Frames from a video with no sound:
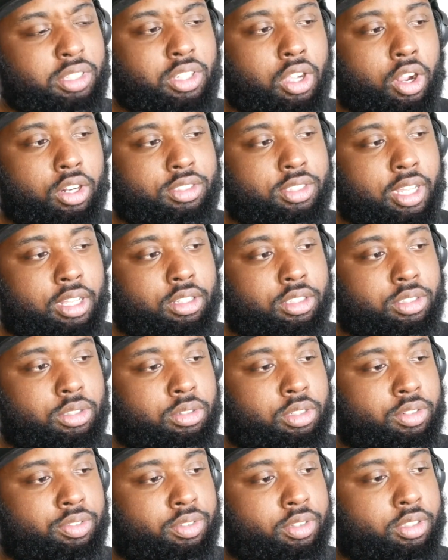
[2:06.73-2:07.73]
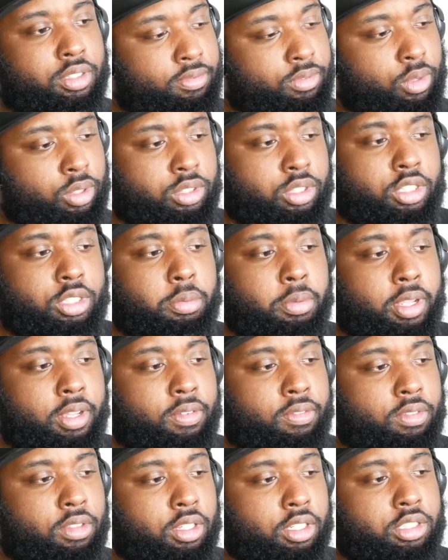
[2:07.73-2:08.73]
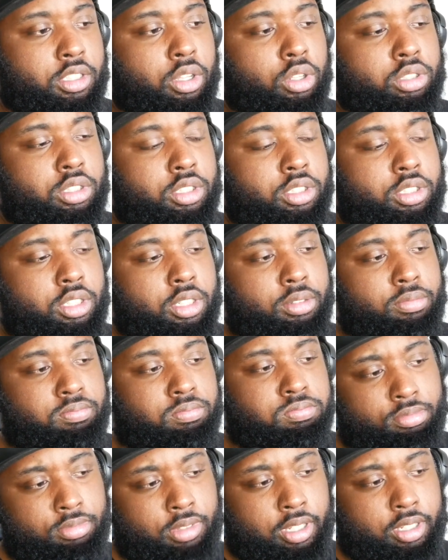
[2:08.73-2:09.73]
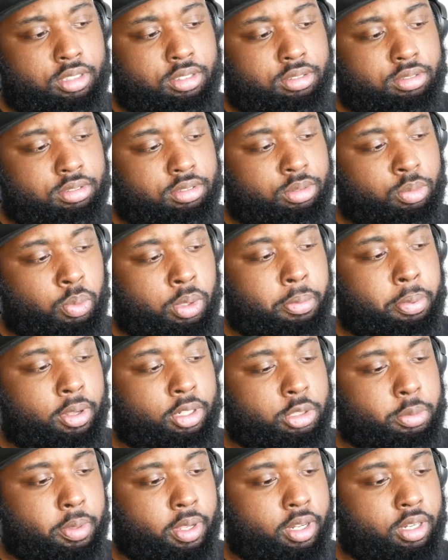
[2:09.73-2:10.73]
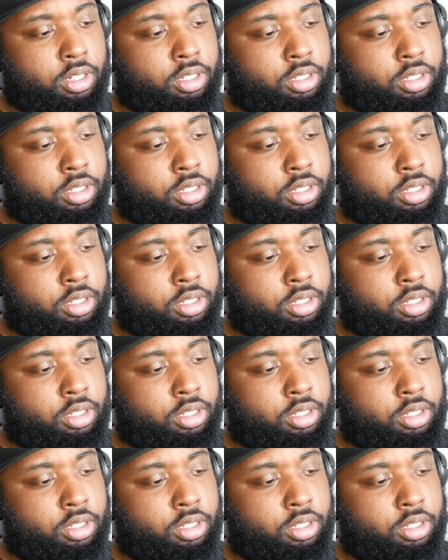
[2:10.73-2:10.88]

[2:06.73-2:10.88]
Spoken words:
art style look so different? Or is it just me? Looks close to, like, One Punch Man.